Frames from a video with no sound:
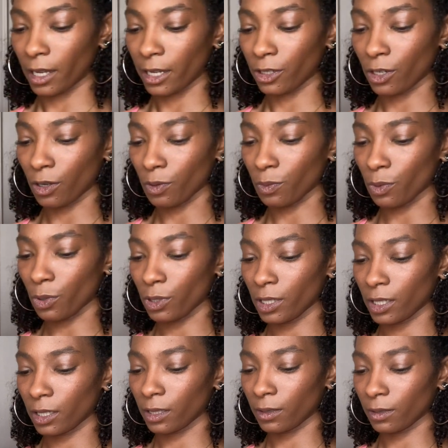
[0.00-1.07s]
I don't want
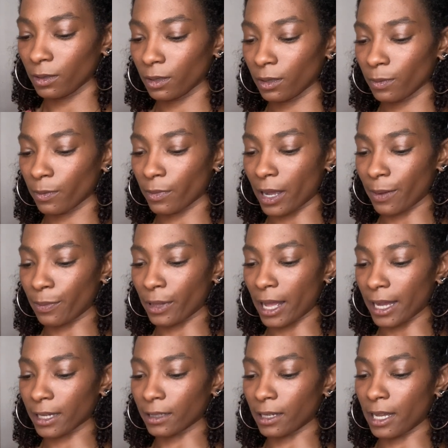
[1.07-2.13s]
my
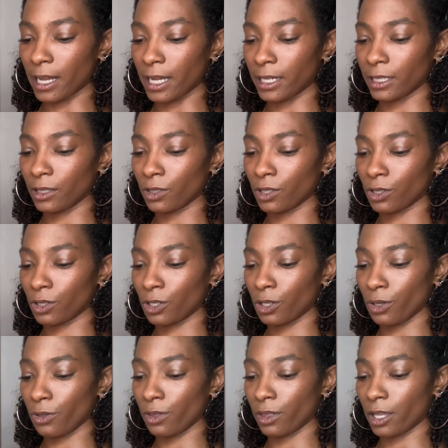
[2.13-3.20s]
black lines
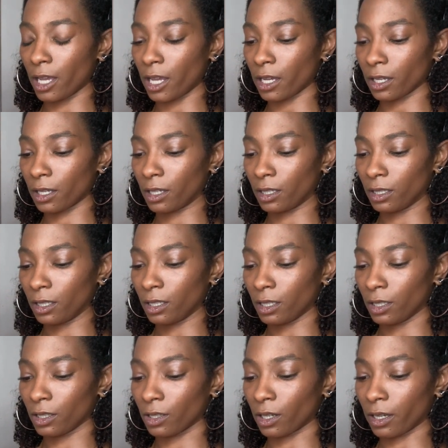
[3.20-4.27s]
too thick,
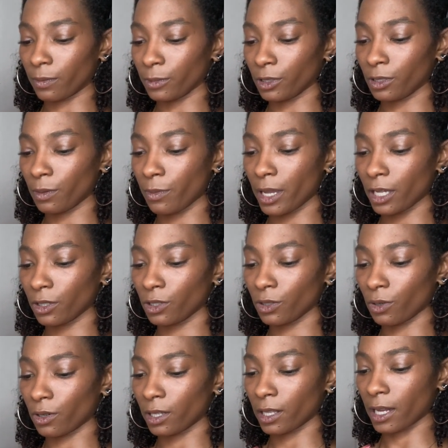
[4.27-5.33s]
so I'm going to make
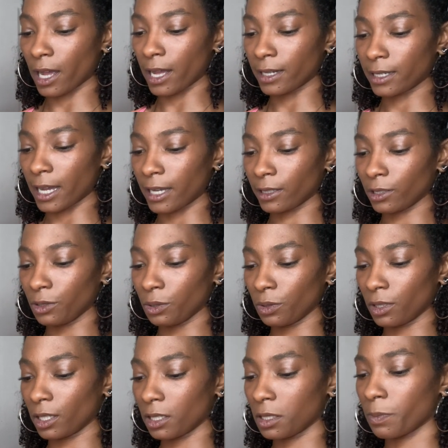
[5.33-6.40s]
sure that I
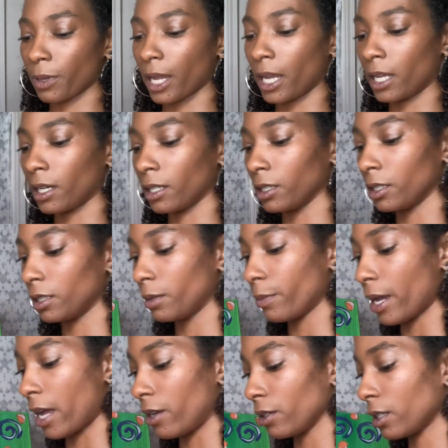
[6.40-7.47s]
dilute this paint a good
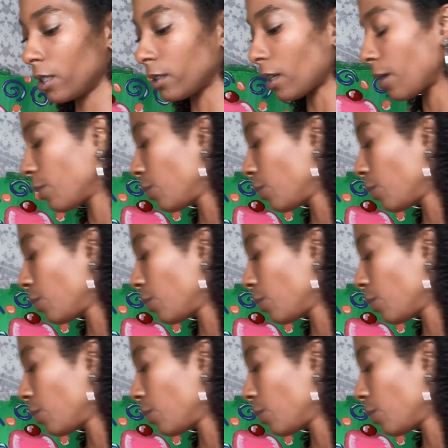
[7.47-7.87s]
amount because I